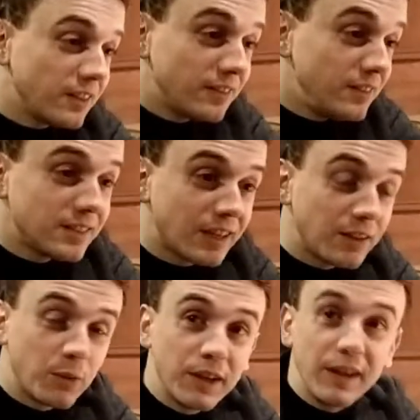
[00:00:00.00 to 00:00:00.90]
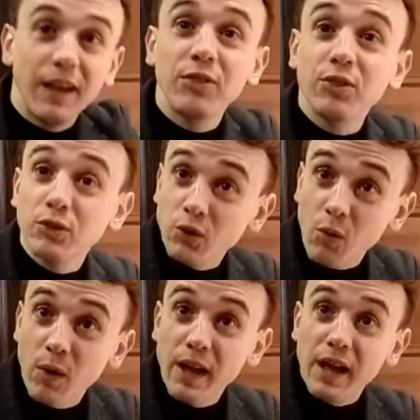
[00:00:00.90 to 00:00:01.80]
this category, and
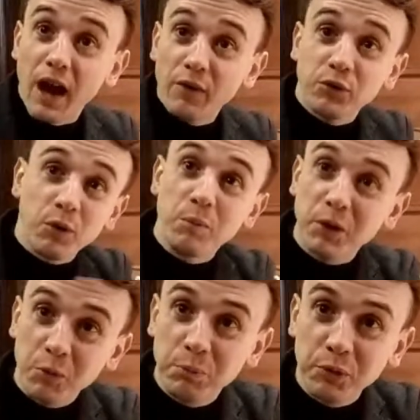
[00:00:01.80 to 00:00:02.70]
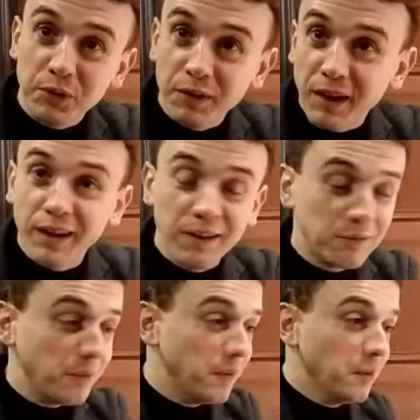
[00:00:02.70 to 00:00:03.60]
so after on my computer I have
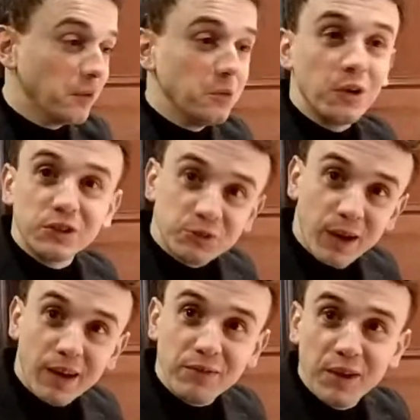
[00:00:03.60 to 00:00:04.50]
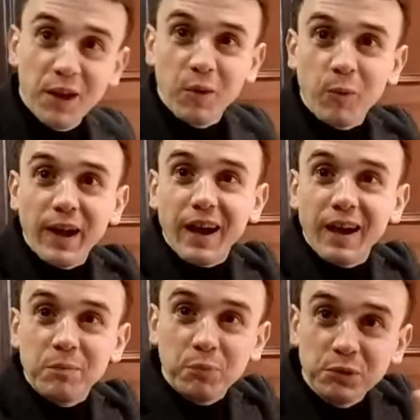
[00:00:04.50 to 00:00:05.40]
a Google Drive where
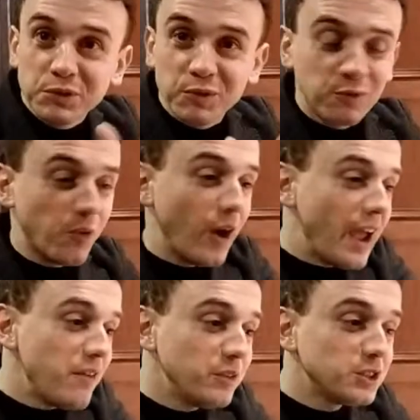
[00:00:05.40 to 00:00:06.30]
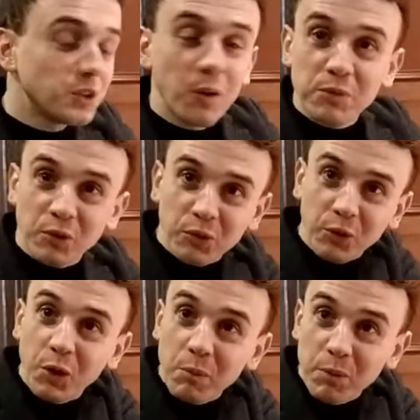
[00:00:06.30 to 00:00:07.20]
I put for every stops the
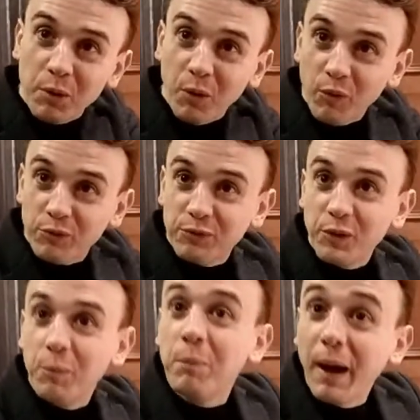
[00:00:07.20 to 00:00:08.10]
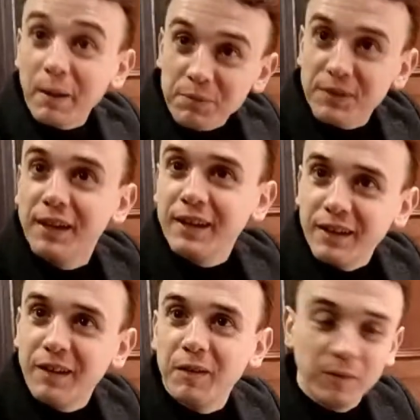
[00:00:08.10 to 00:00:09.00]
number of pipes.
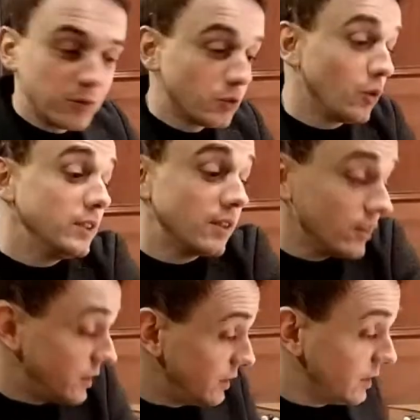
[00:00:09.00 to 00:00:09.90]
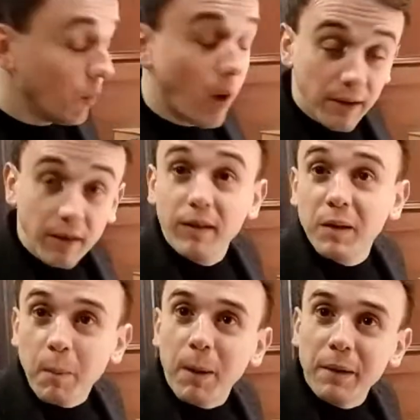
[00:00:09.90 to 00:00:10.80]
So it's 61
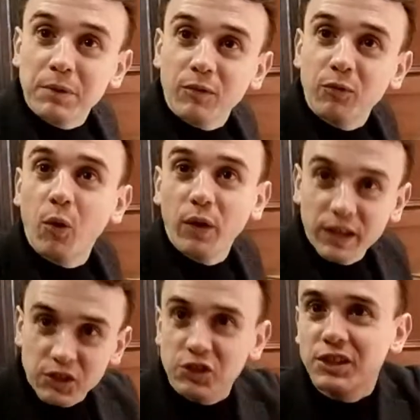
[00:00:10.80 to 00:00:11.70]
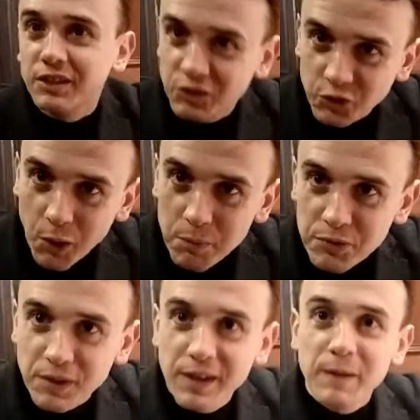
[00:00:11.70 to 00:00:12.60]
pipes for each
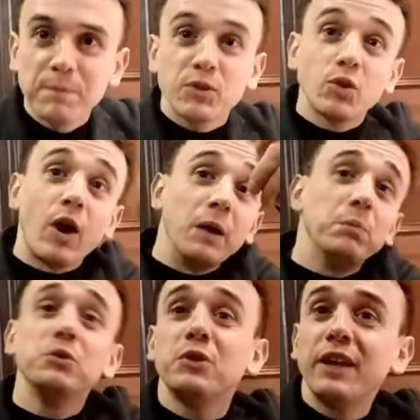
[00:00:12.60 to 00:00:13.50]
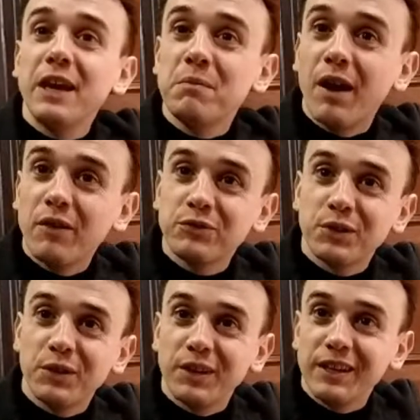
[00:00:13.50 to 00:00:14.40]
stops. So I put the name
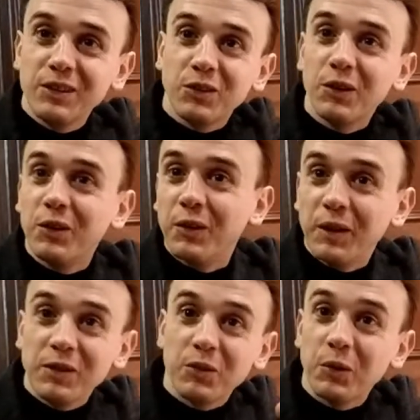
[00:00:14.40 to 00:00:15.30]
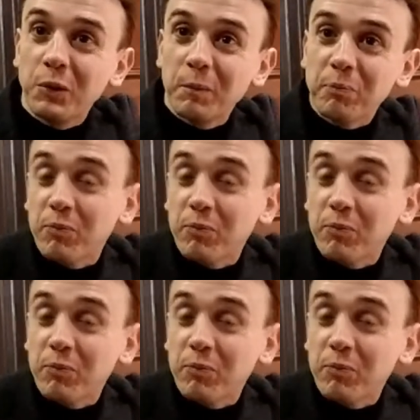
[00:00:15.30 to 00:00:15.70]
after in the